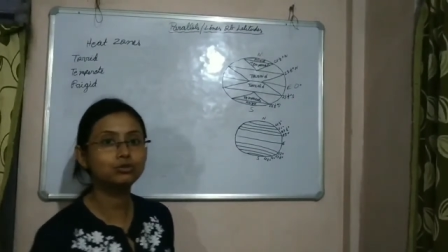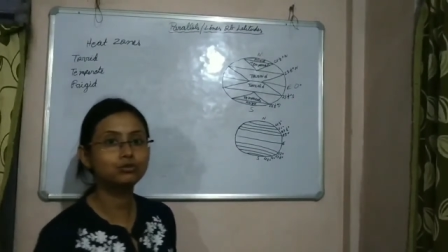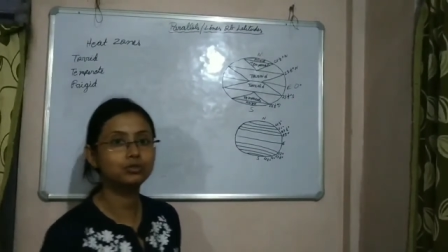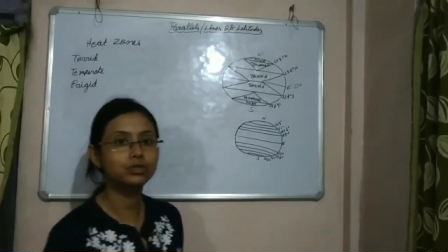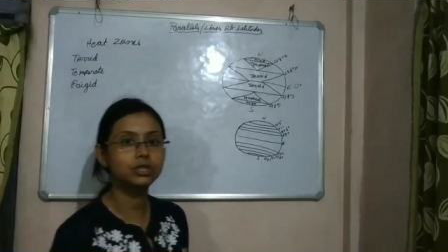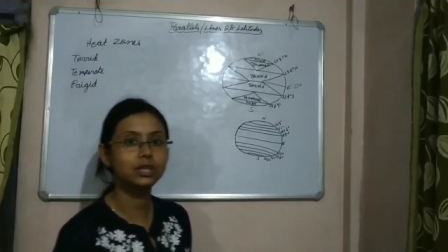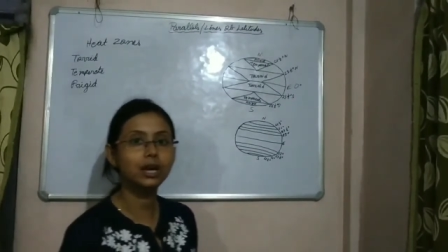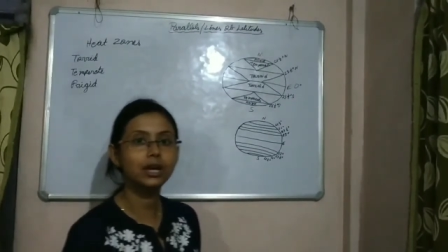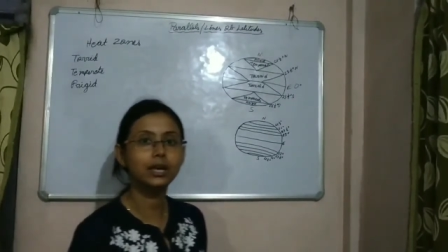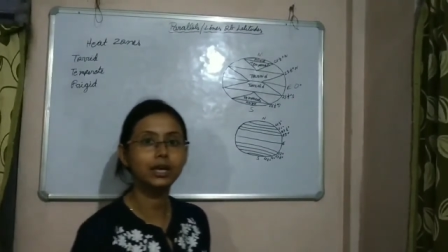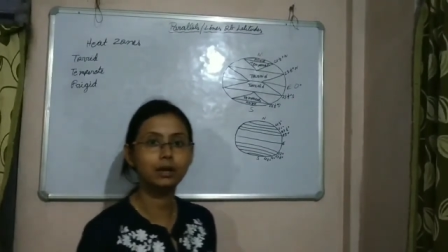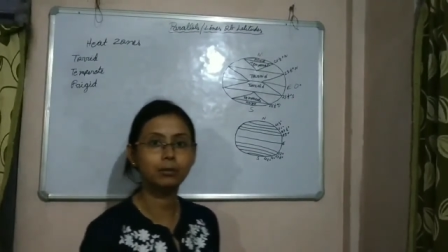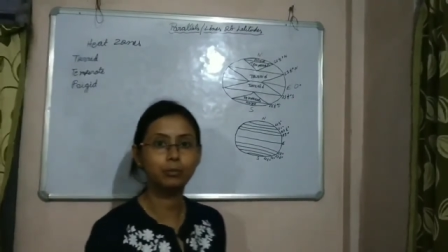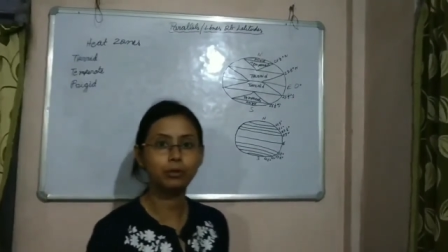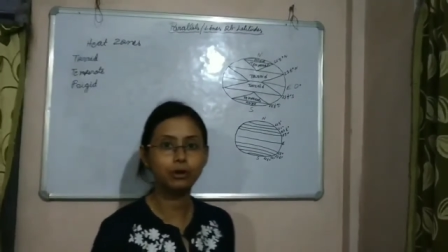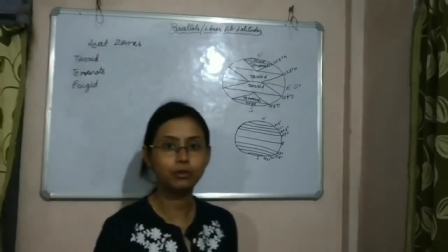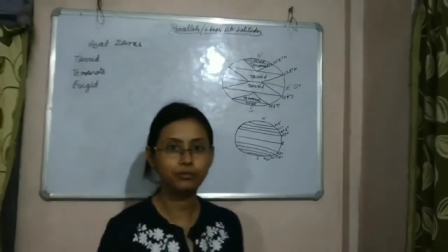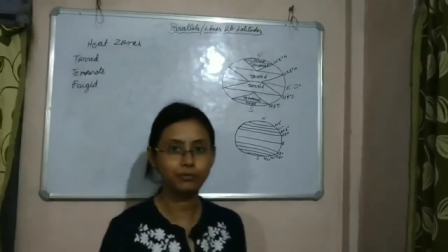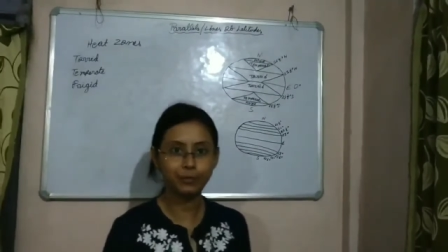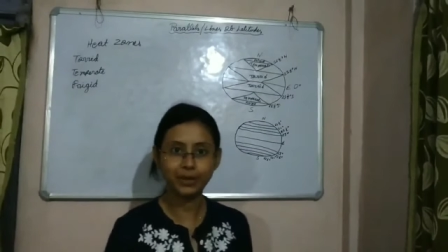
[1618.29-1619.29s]
with the help
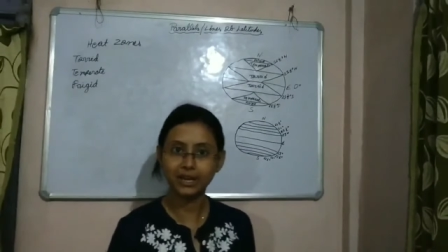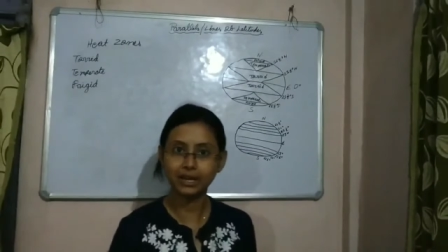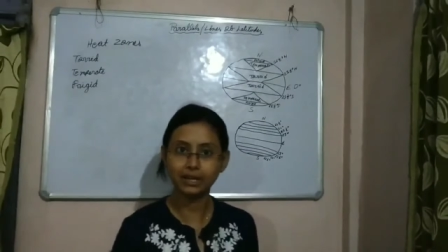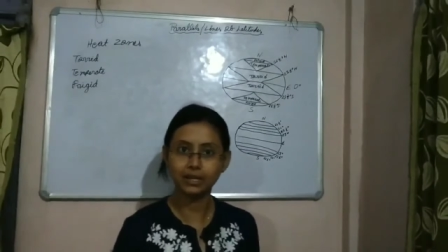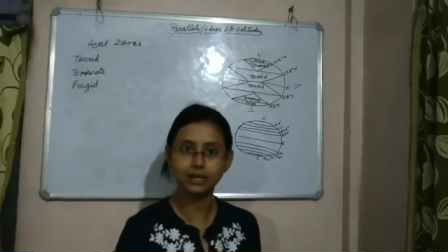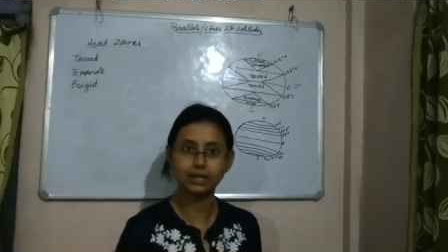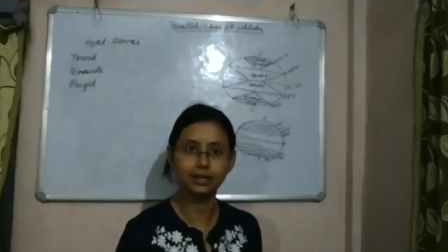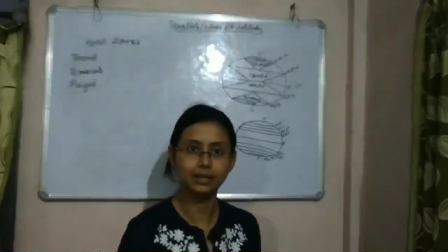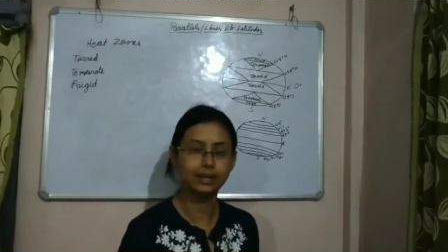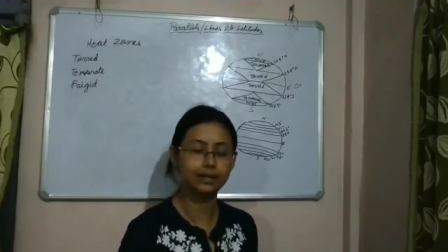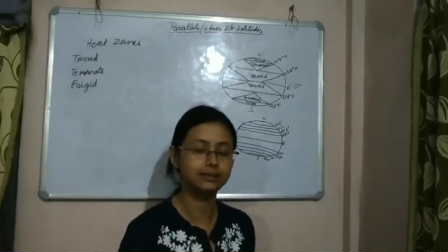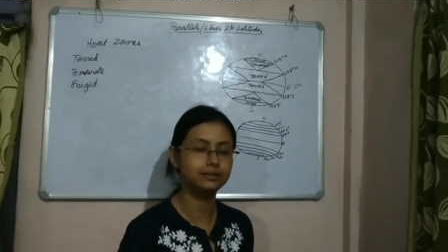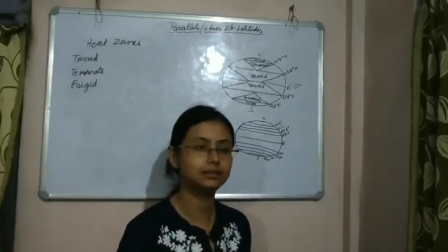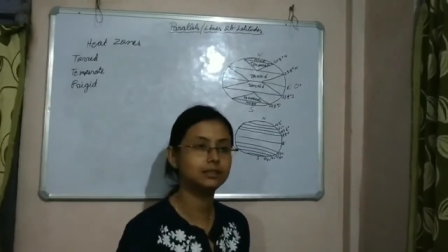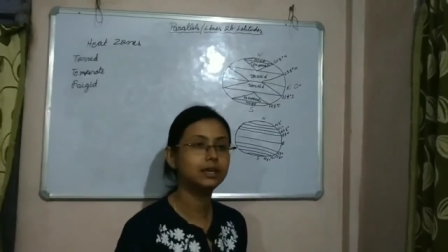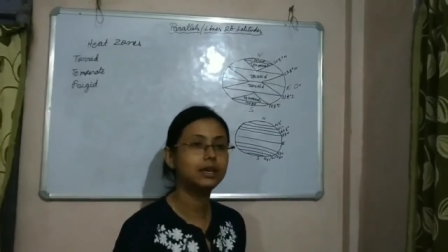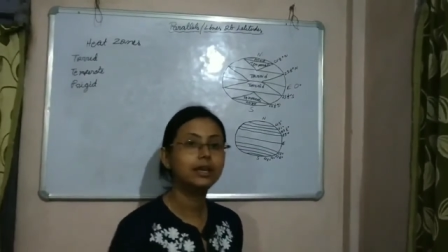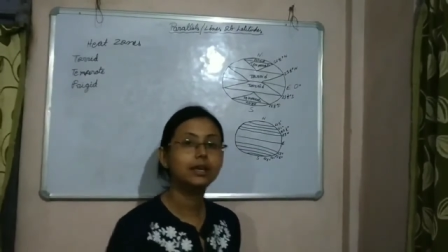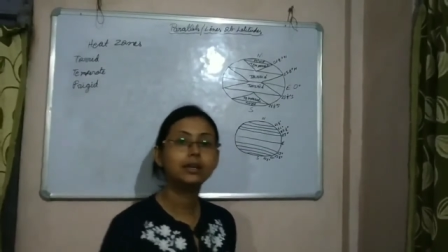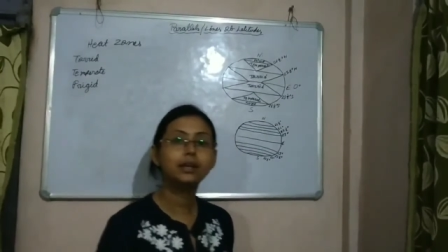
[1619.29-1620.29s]
of parallel lines.
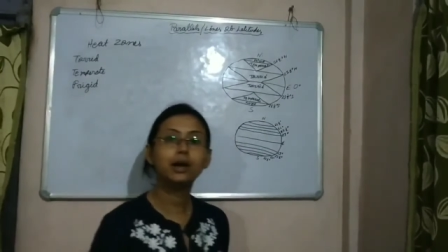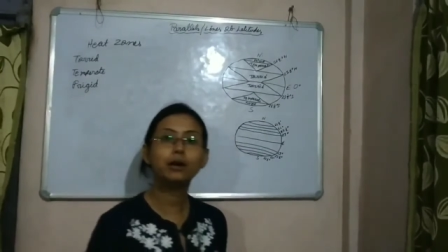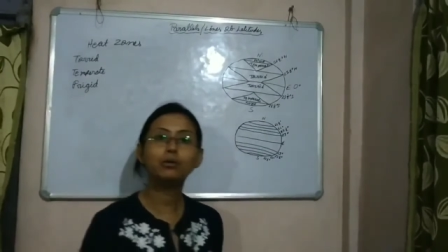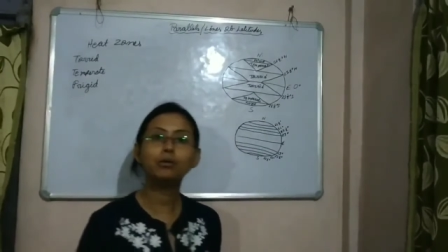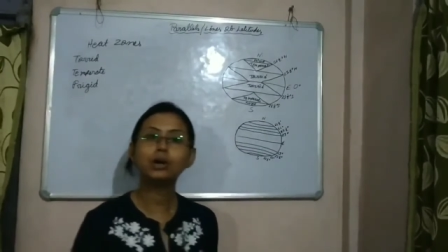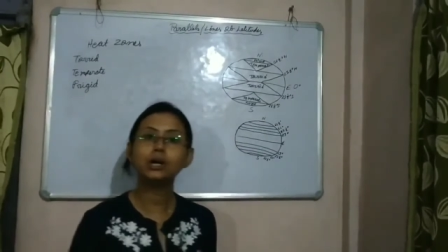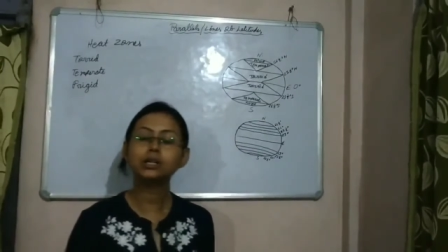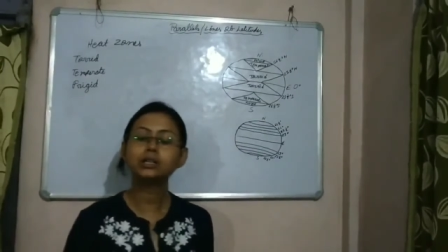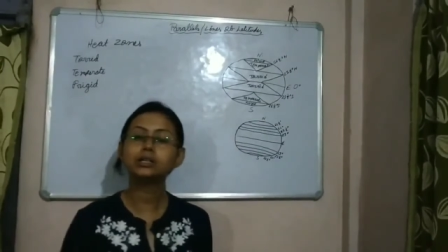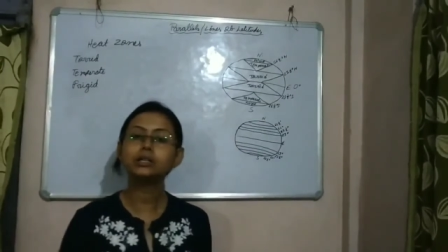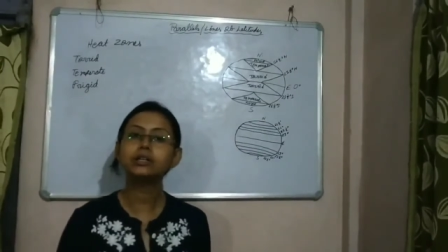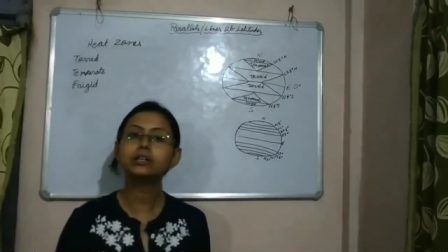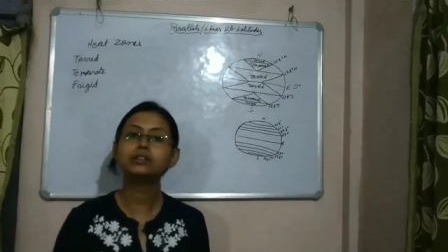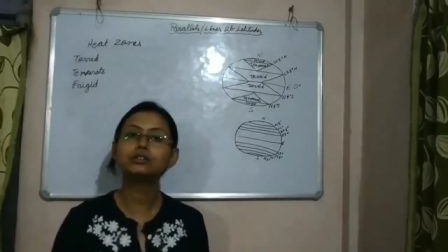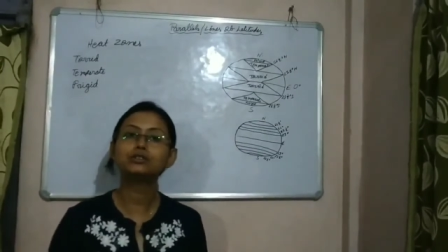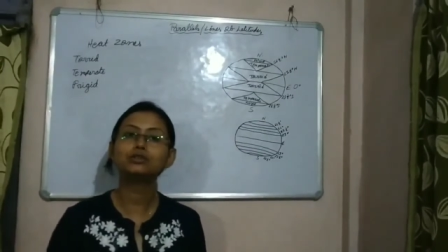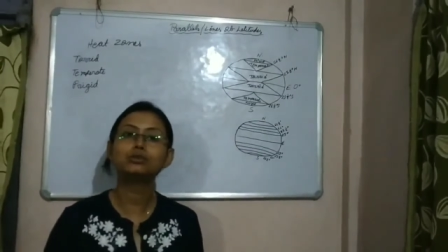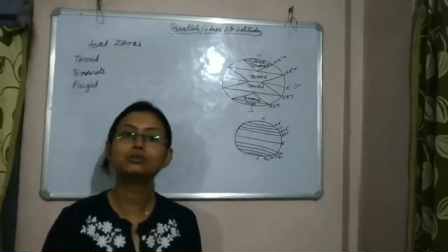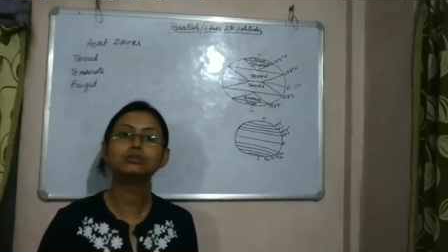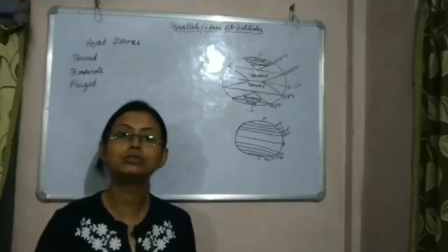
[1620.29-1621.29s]
Now, what are
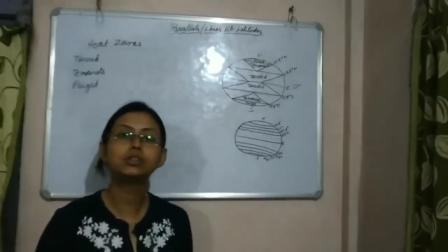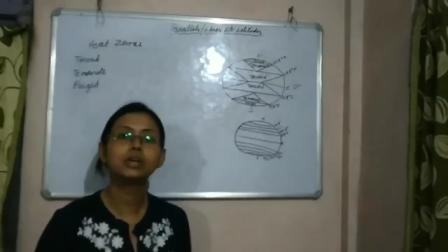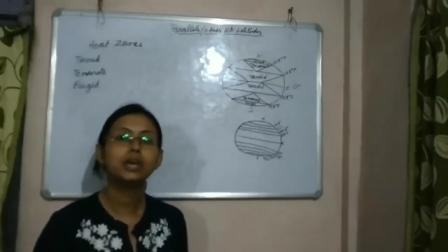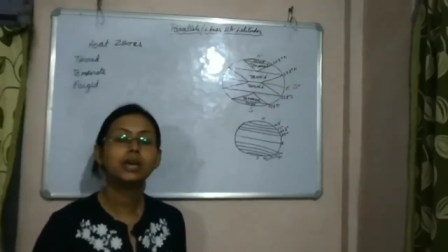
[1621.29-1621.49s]
heat zones?